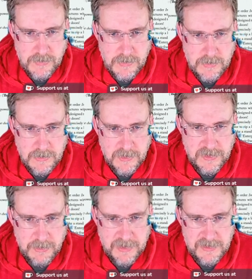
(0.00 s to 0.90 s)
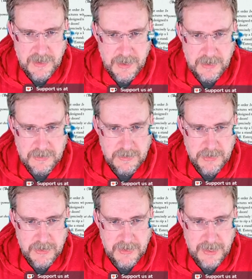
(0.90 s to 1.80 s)
What's the best layout?
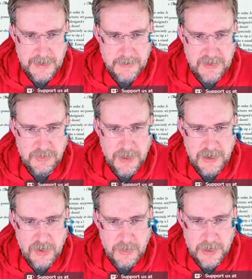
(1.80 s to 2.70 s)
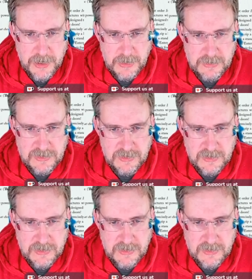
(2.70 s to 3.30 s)
About there. That's why I normally use